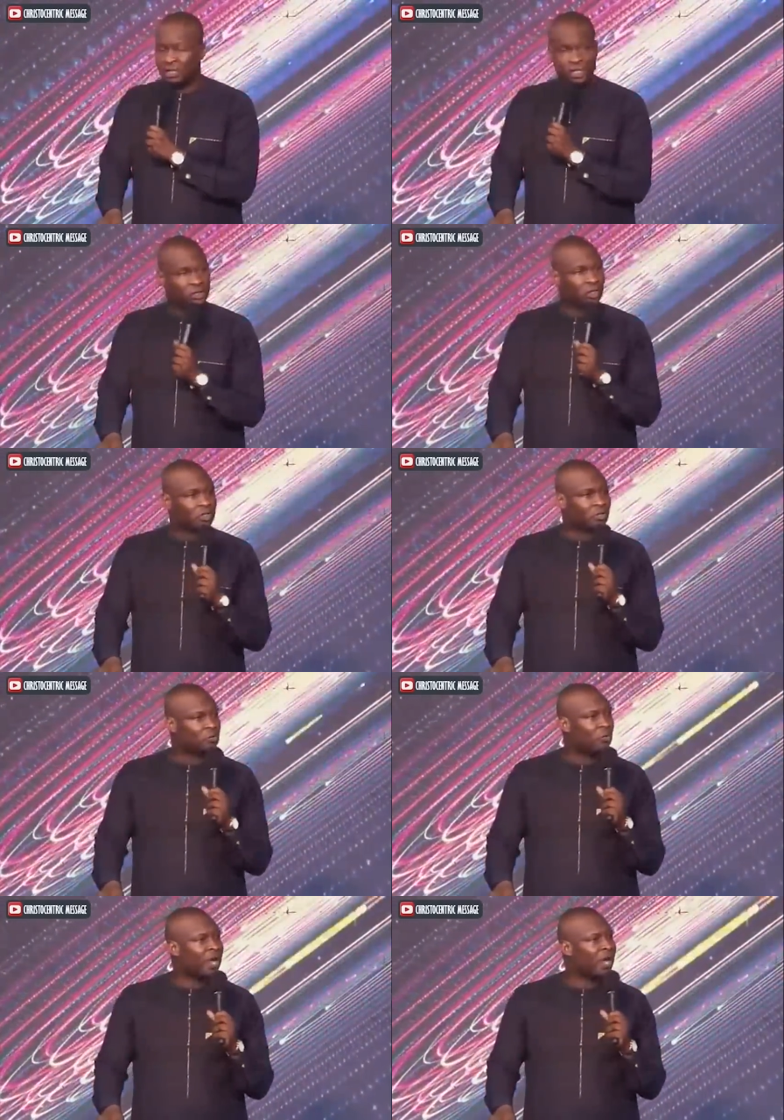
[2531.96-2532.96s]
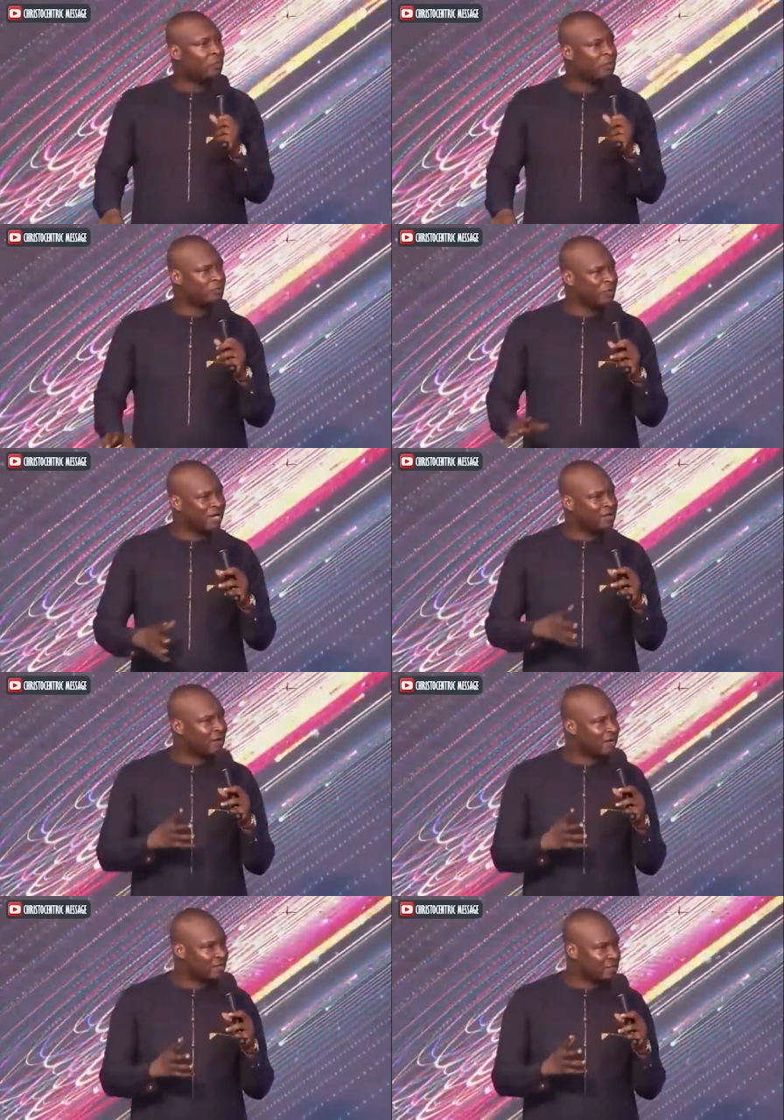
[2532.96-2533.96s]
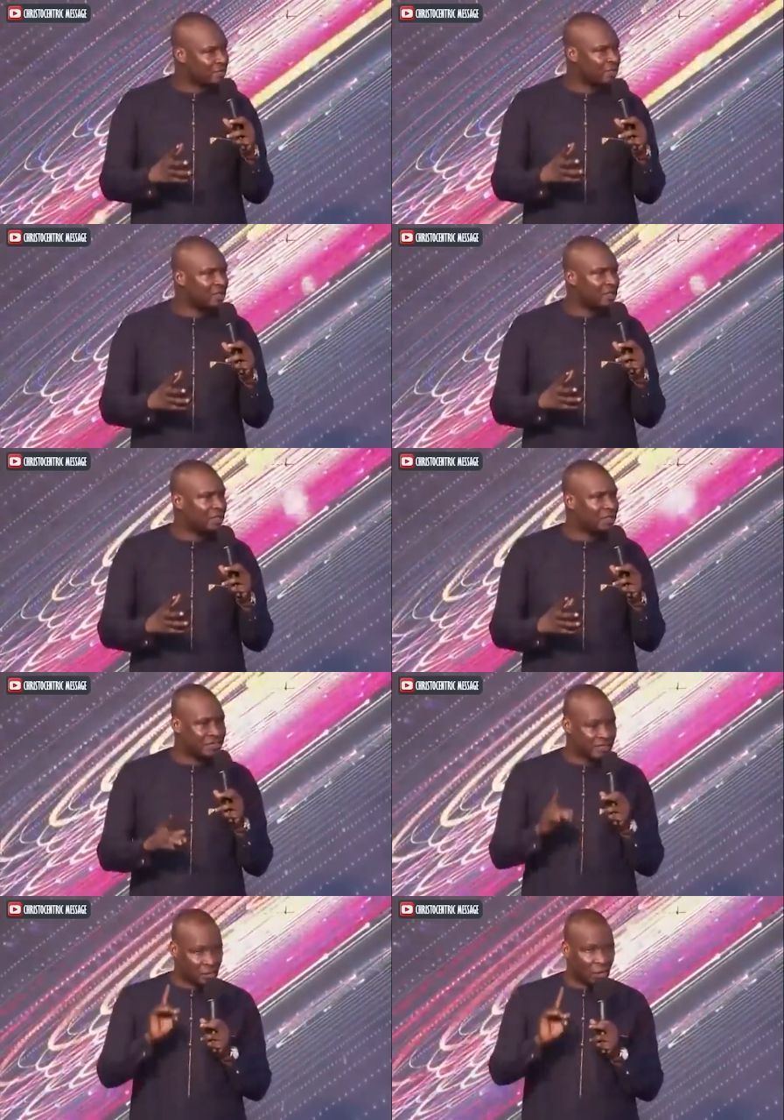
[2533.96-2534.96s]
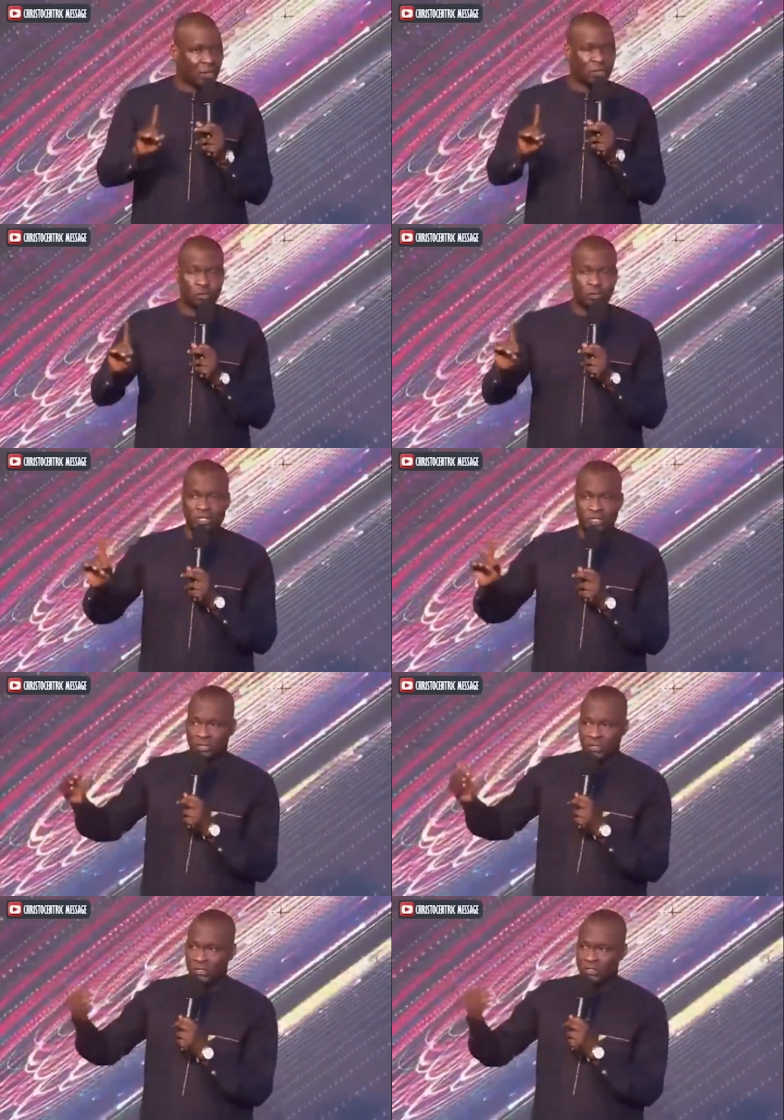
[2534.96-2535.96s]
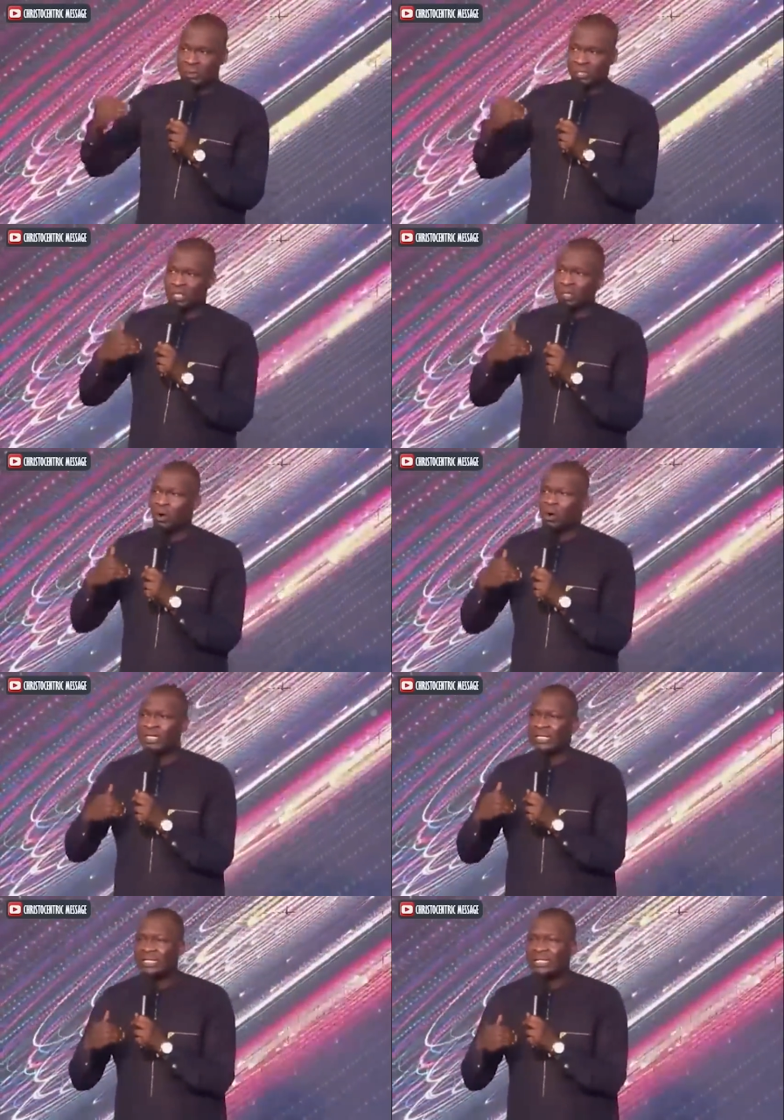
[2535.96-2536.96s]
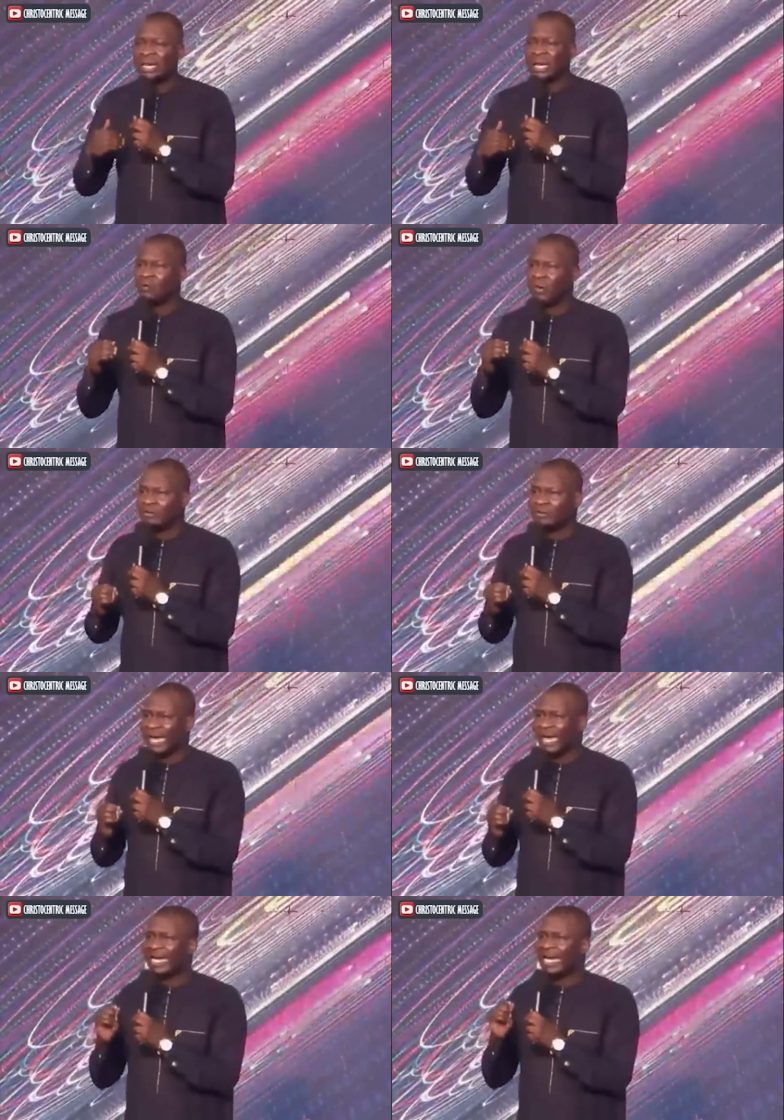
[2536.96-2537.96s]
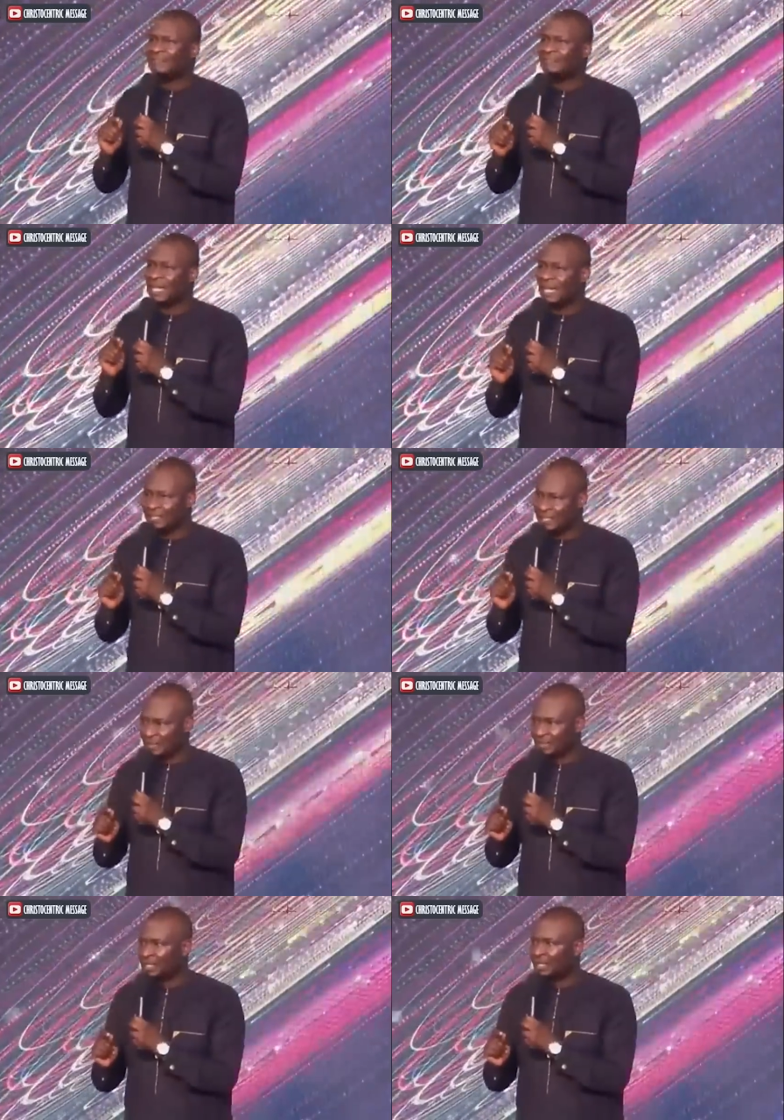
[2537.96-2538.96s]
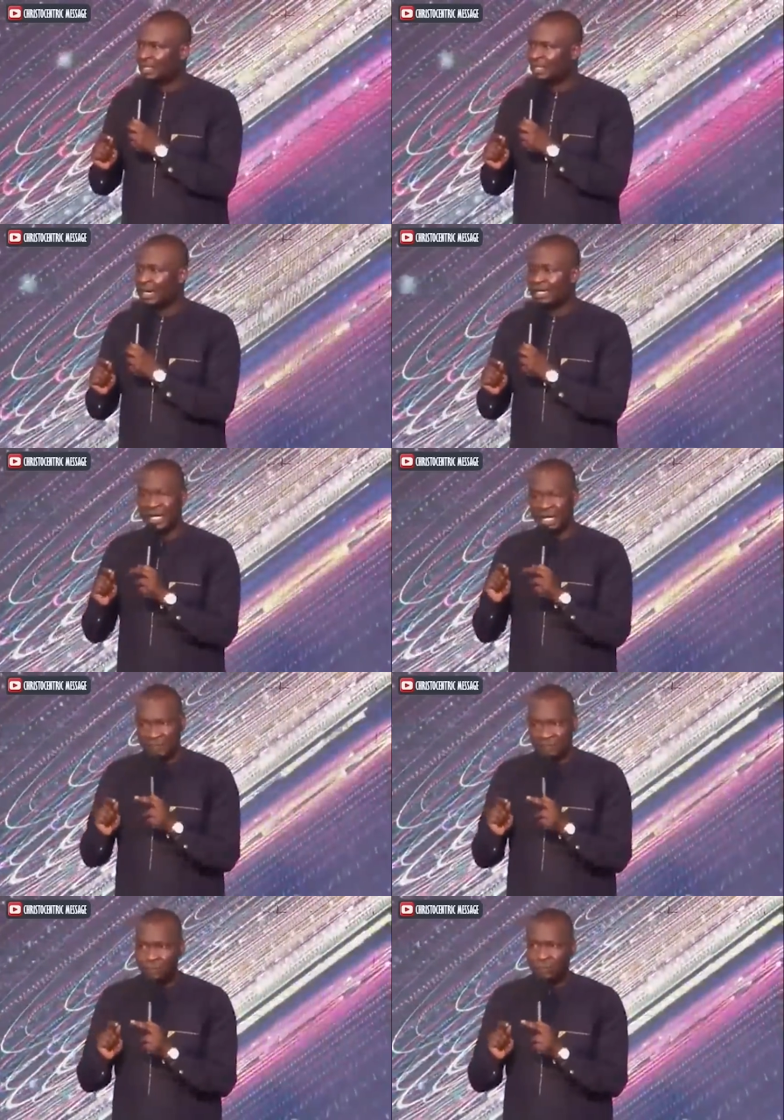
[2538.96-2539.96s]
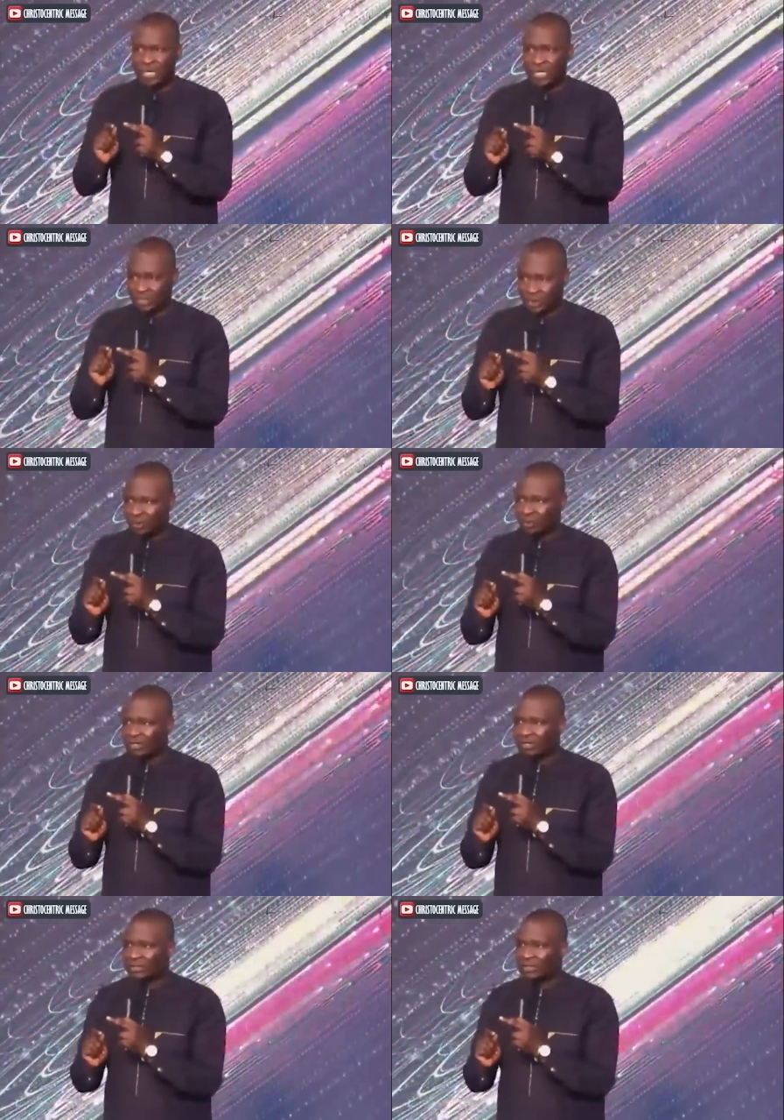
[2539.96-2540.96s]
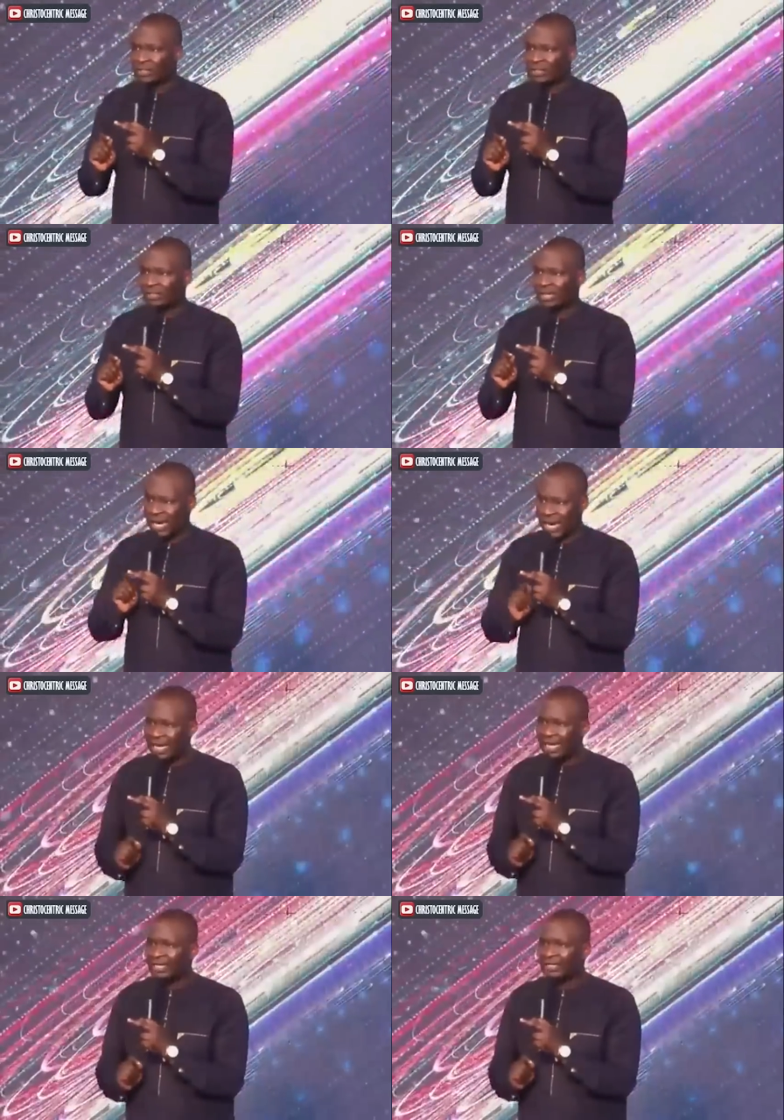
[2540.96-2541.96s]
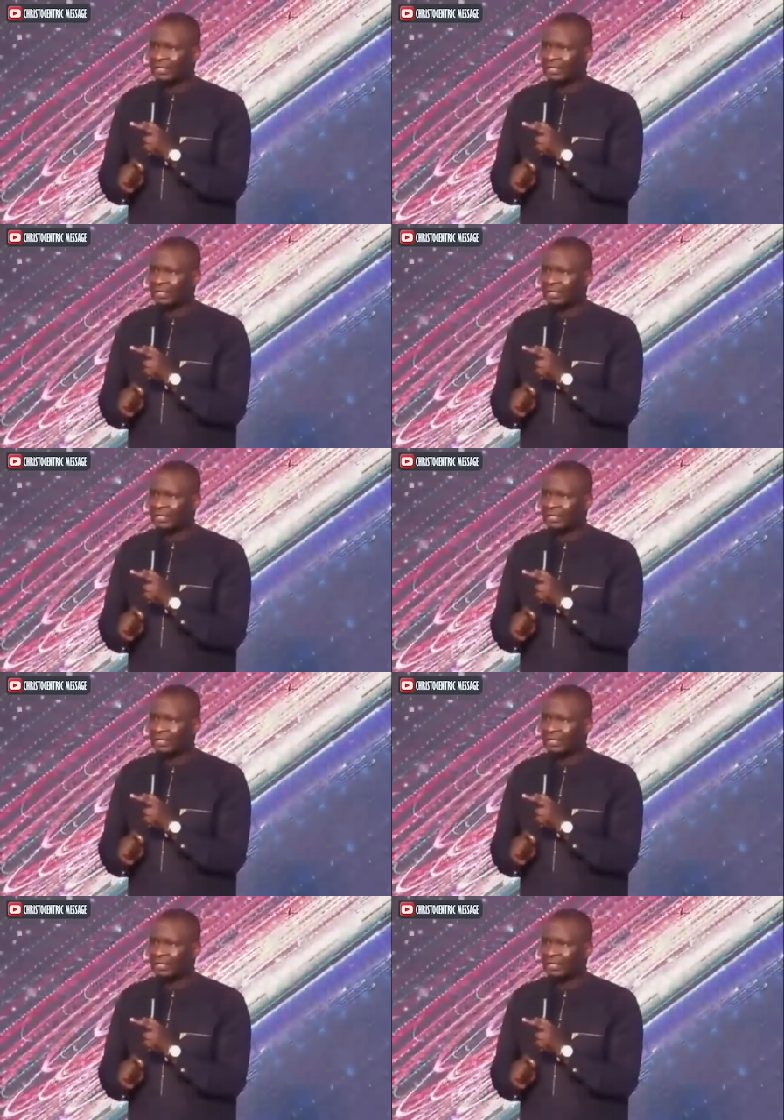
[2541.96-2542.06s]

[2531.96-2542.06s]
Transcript: The church is where we find rest. It says, come unto me, Jesus is speaking, all ye that are weary and heavy laden. And he leaves you with an assurance that I